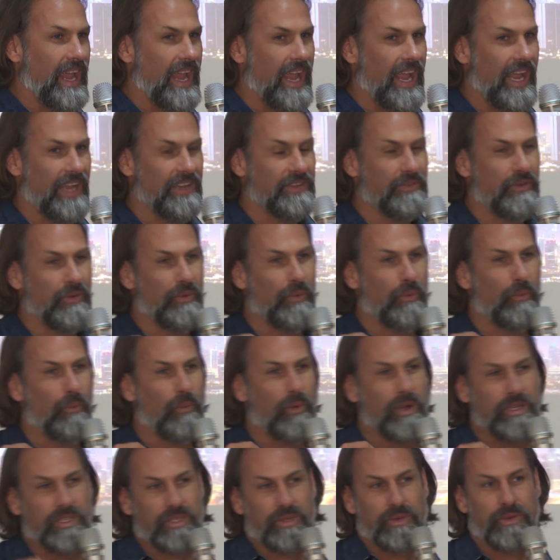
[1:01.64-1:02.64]
And
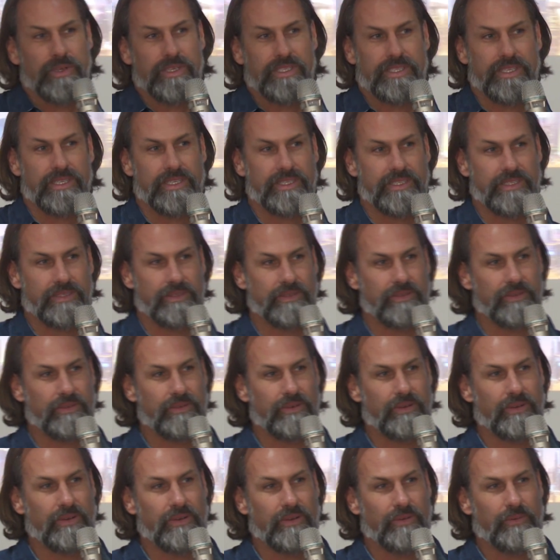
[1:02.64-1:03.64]
what choices
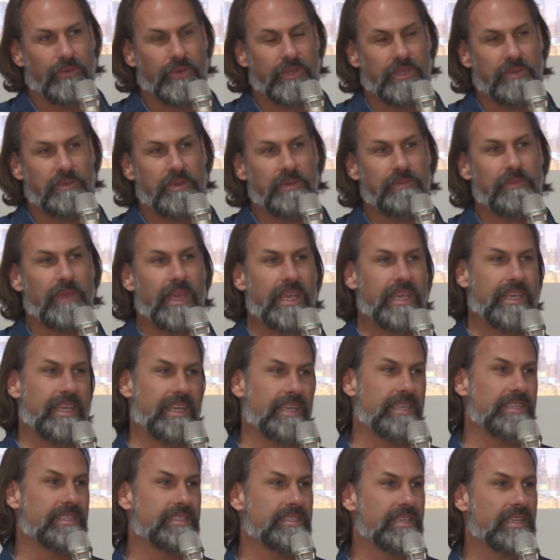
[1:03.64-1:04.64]
would you be
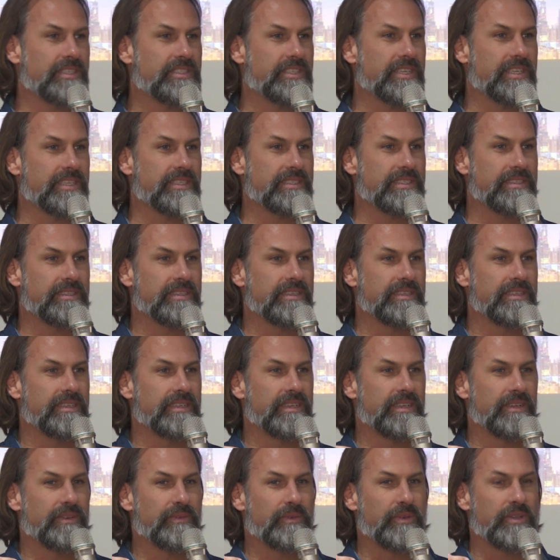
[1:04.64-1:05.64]
making, such as,
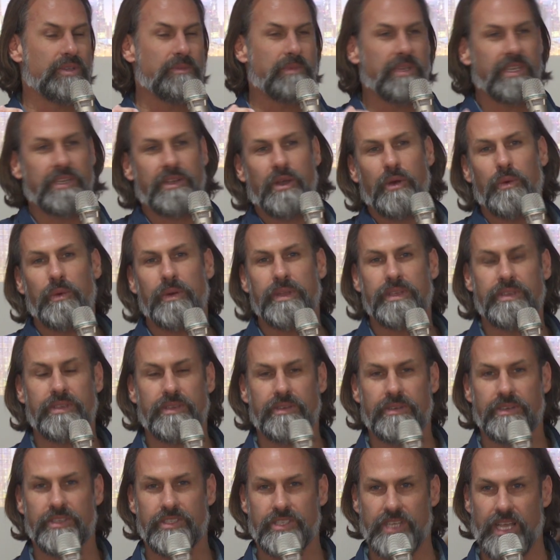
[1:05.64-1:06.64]
would you be going
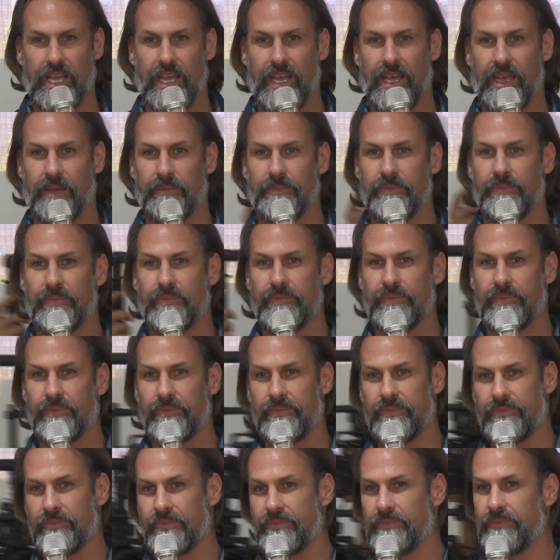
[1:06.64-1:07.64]
to your job?
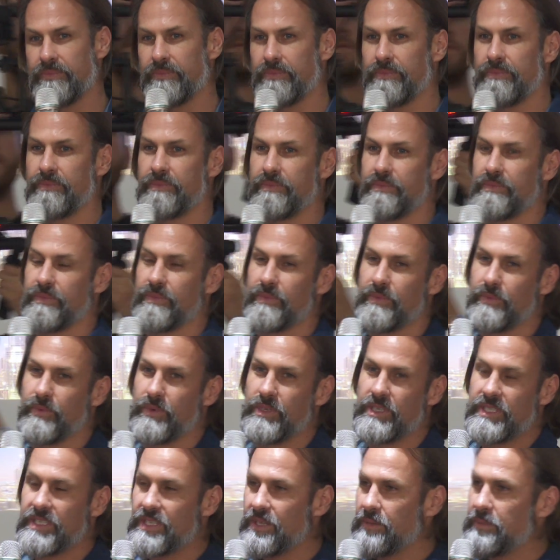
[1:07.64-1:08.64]

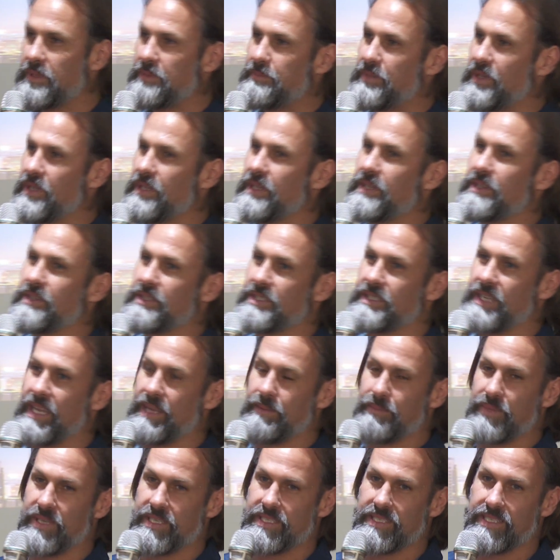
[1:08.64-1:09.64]
Would you still be building your
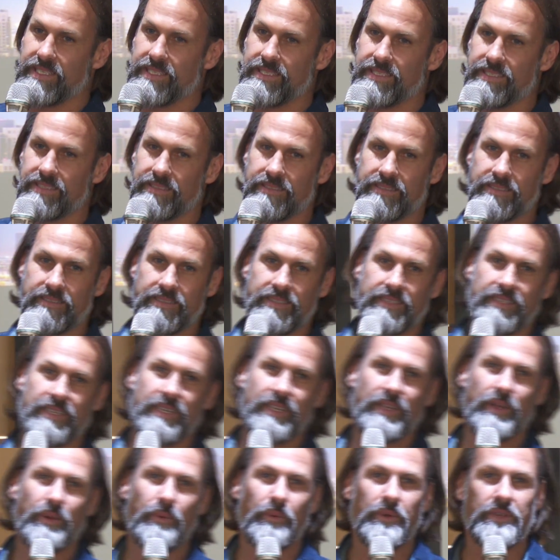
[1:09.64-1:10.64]
same business?
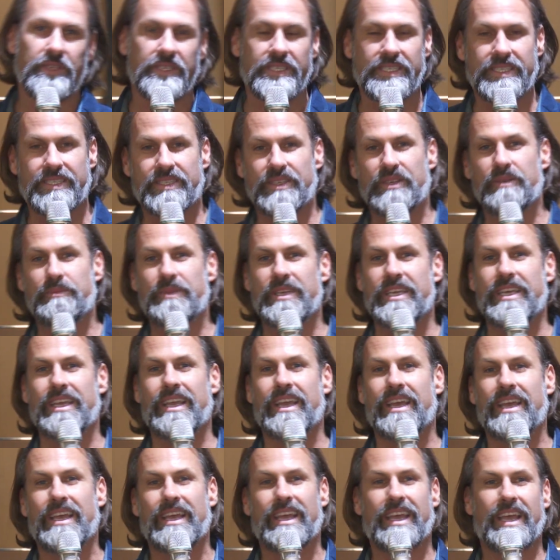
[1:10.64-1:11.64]
Would you still
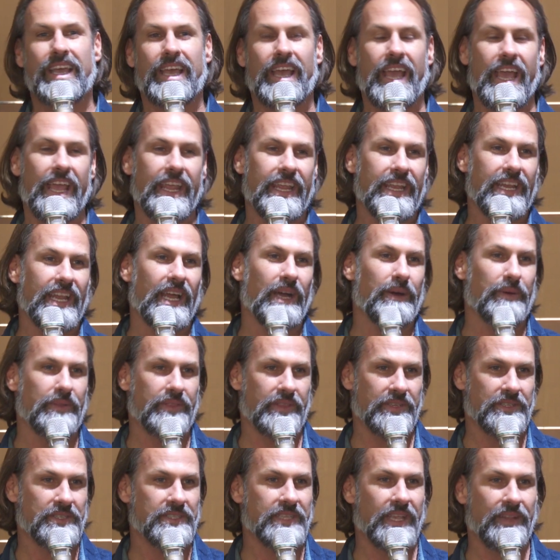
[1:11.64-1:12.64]
be hanging out
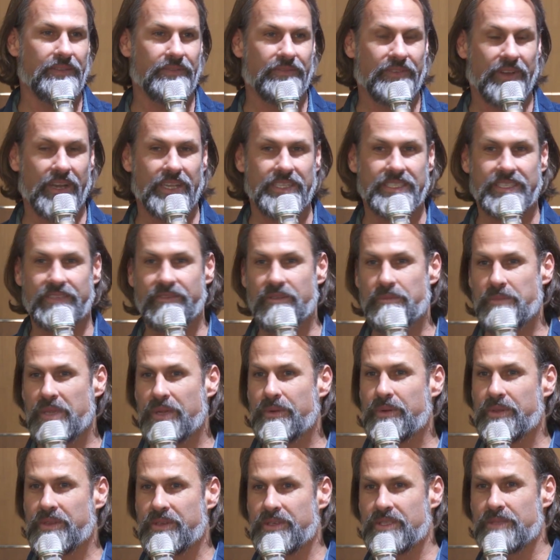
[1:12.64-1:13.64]
with your same friends, even
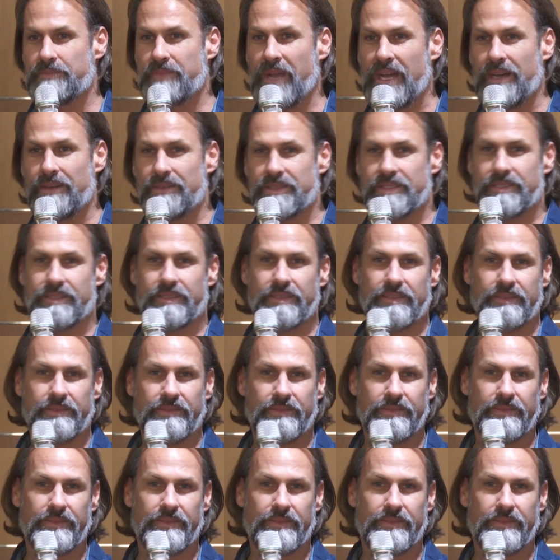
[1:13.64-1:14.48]
being with your spouse